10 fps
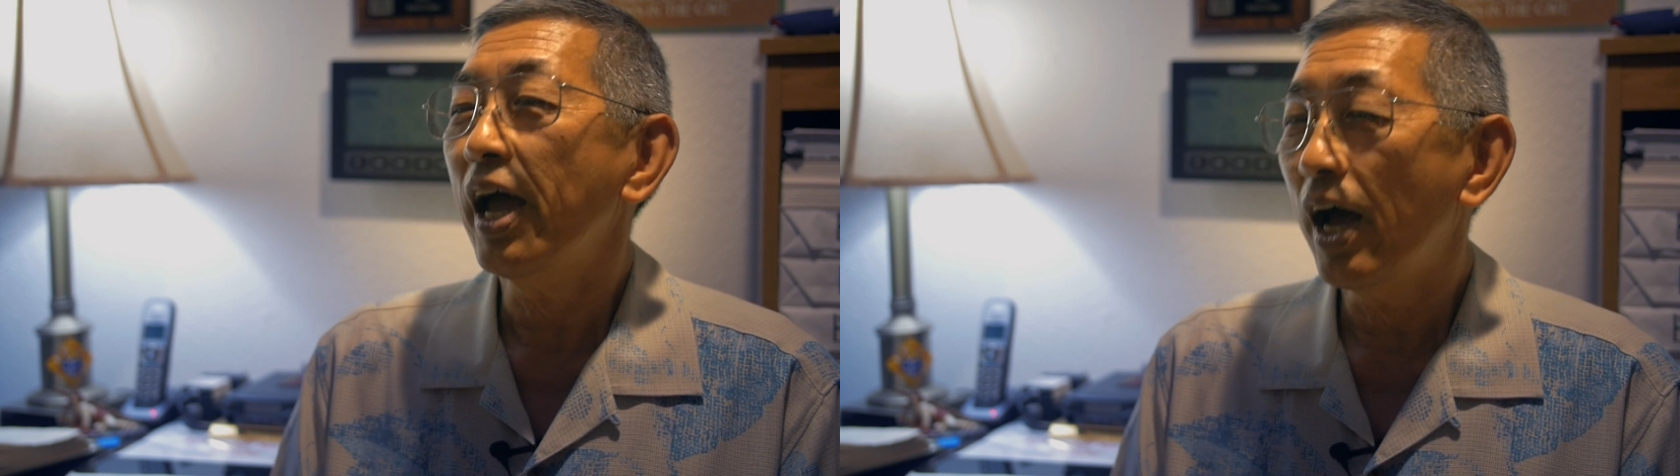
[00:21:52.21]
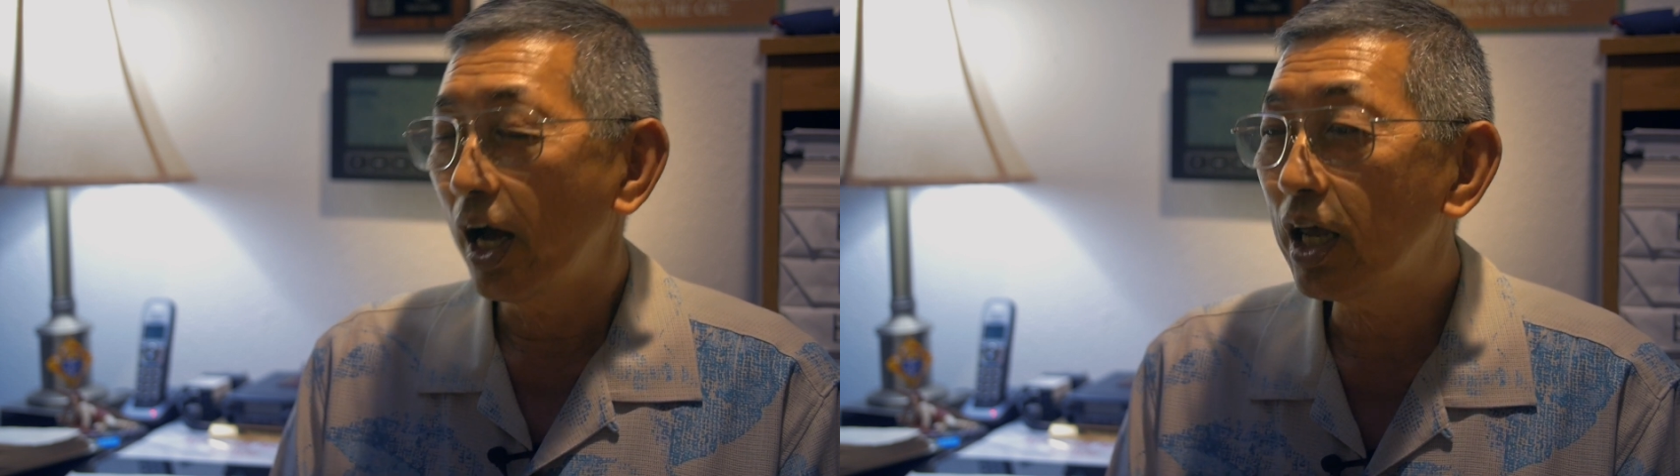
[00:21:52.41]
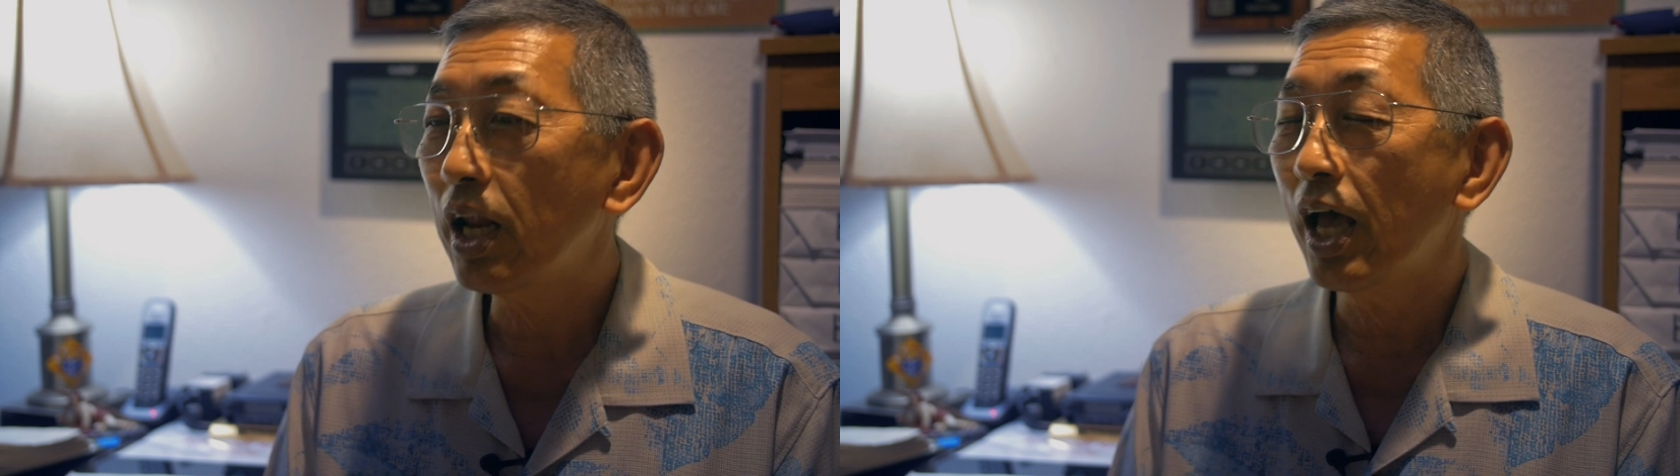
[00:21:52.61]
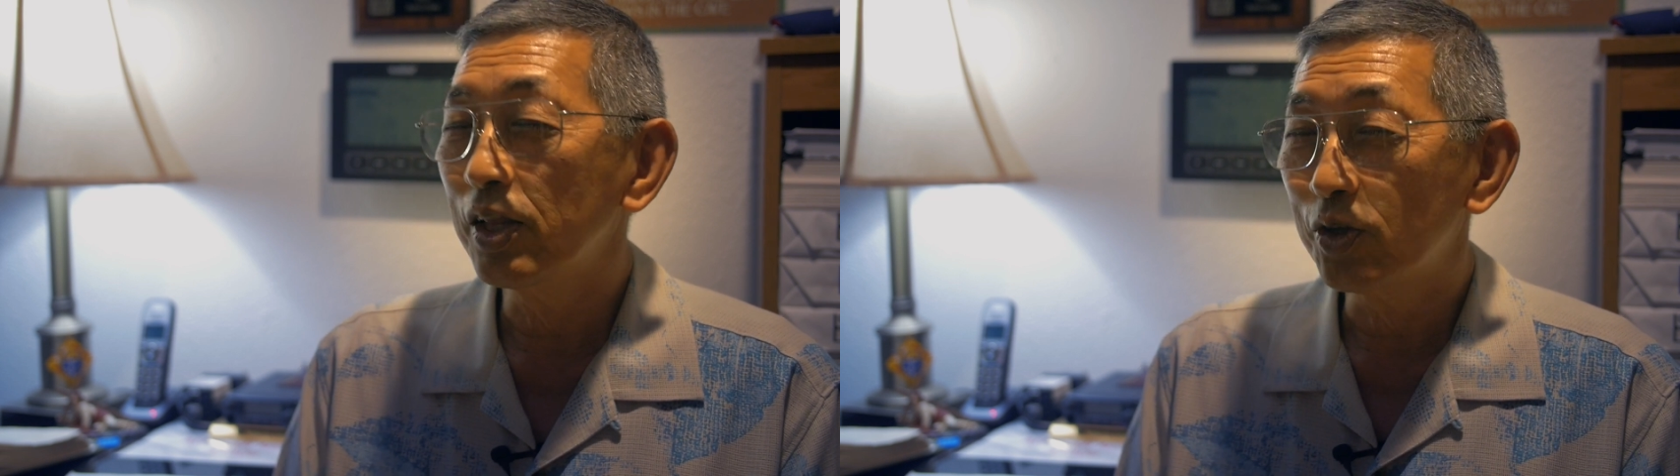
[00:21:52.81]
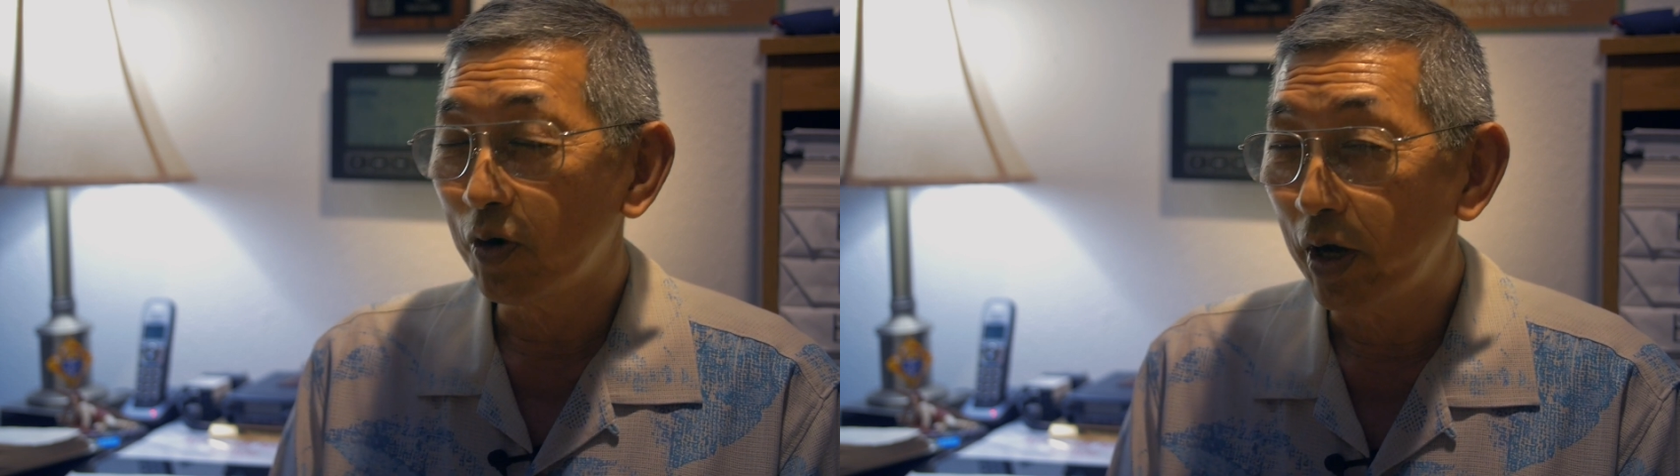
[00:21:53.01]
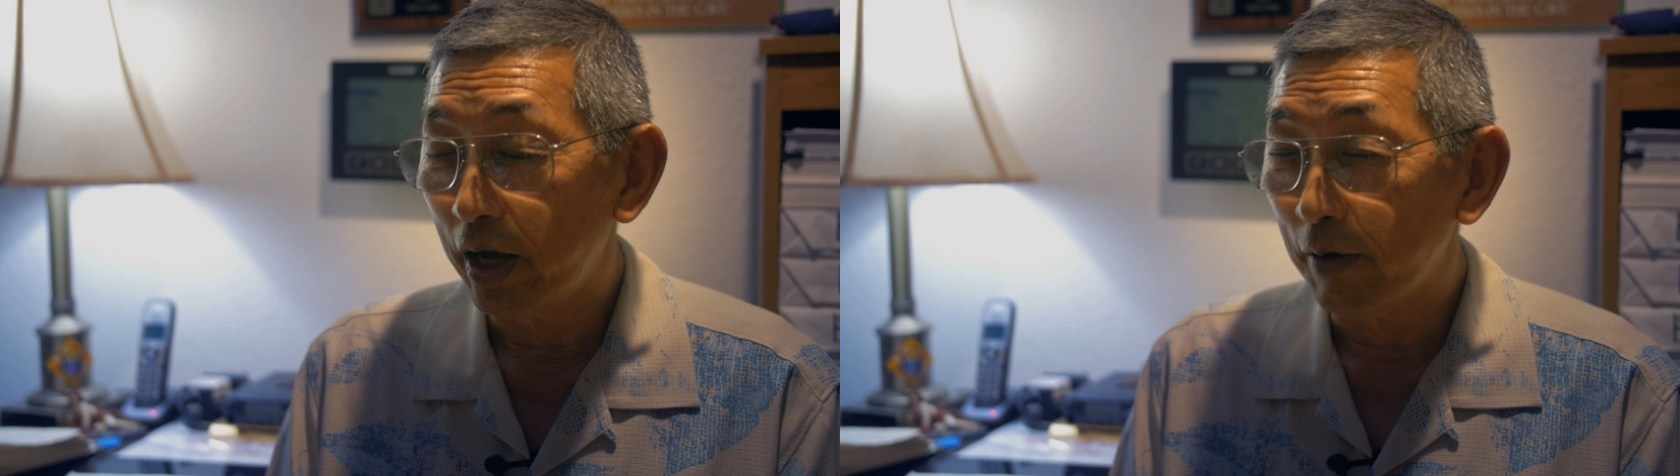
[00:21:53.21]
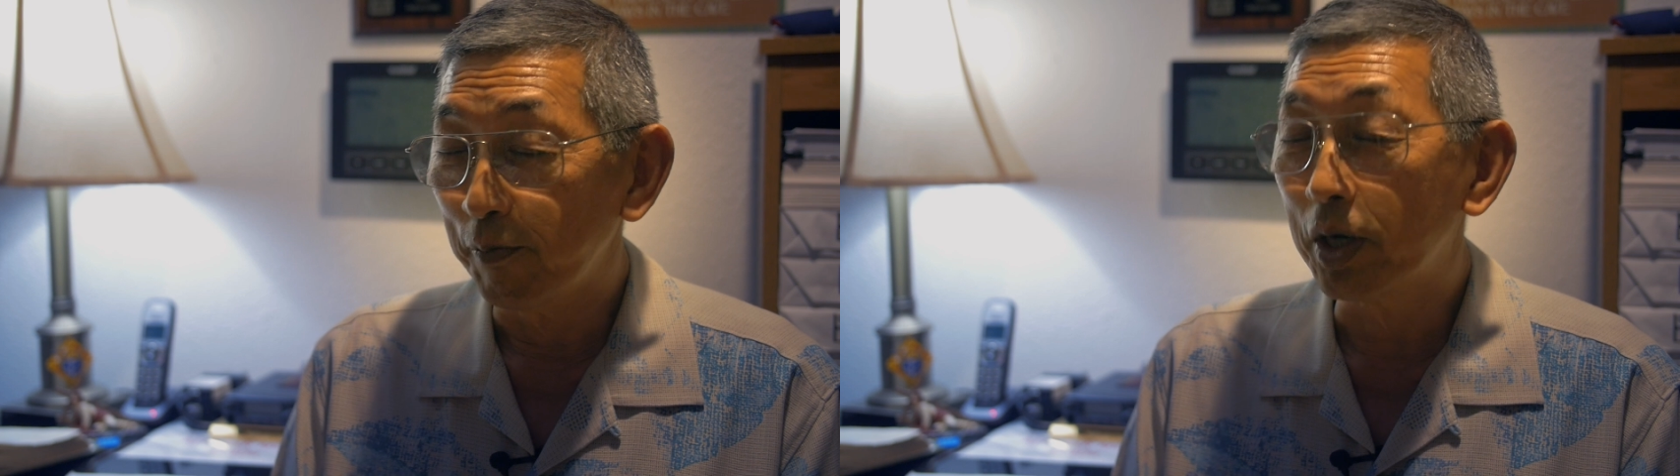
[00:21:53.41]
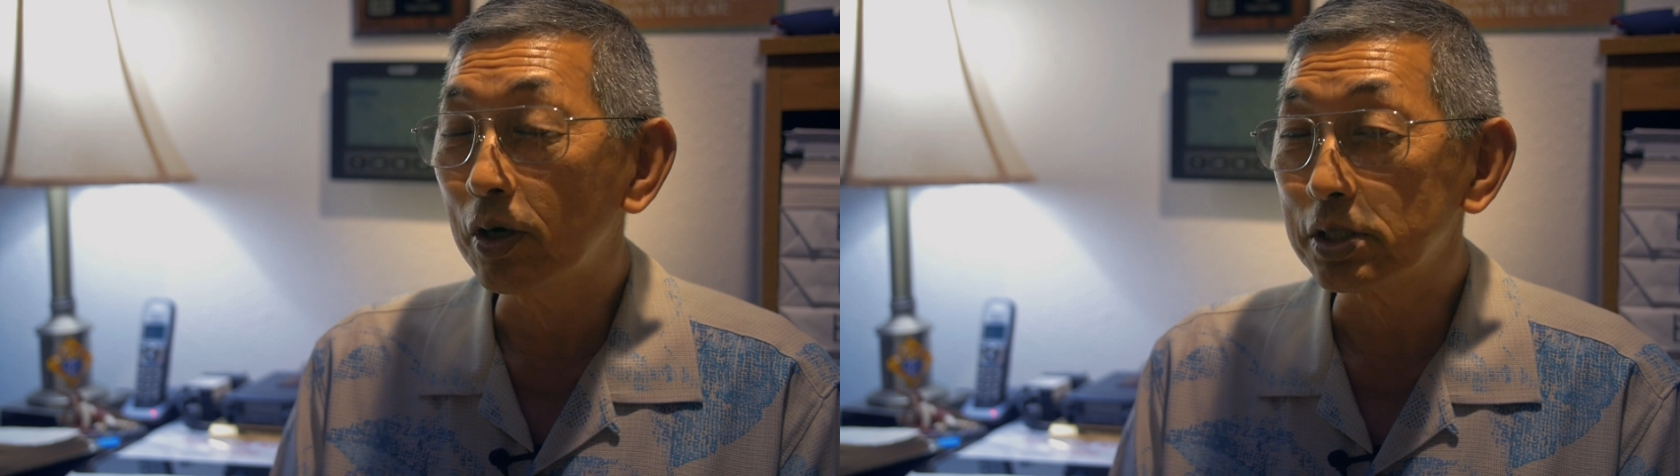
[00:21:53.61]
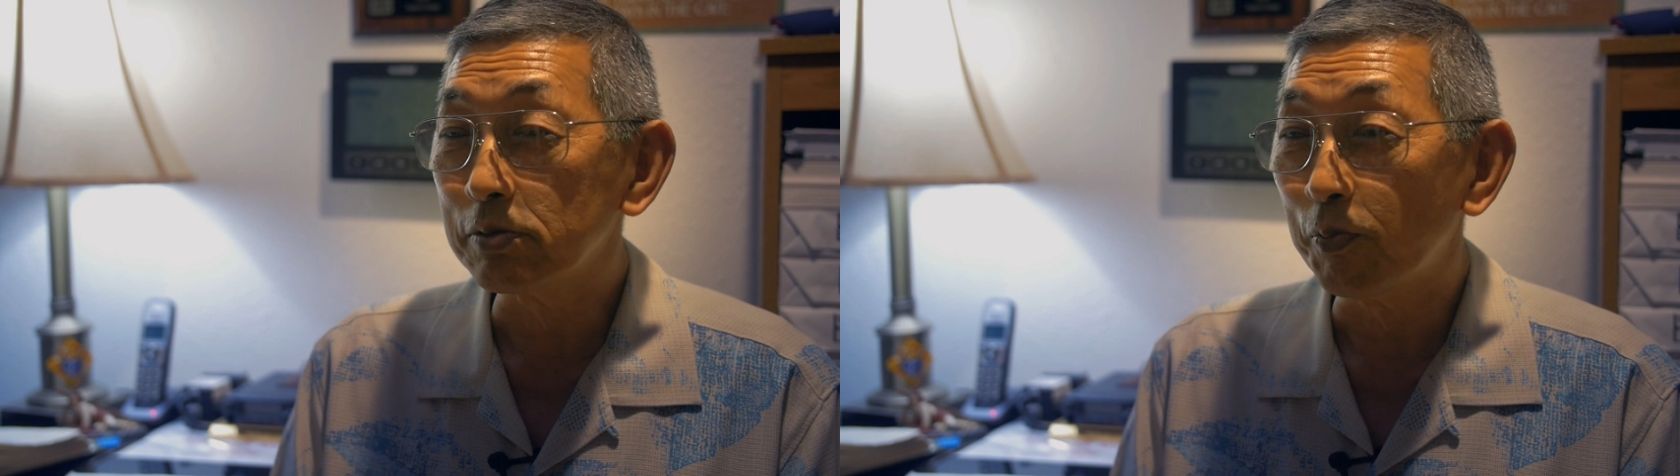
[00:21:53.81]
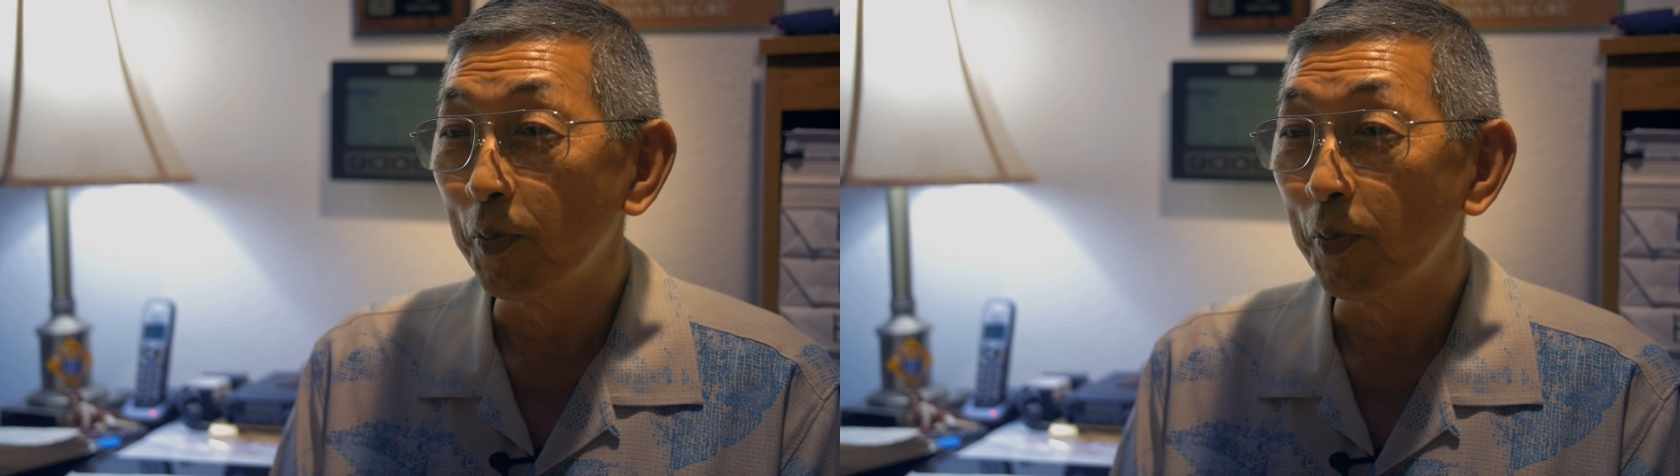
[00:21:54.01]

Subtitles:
I can handle, because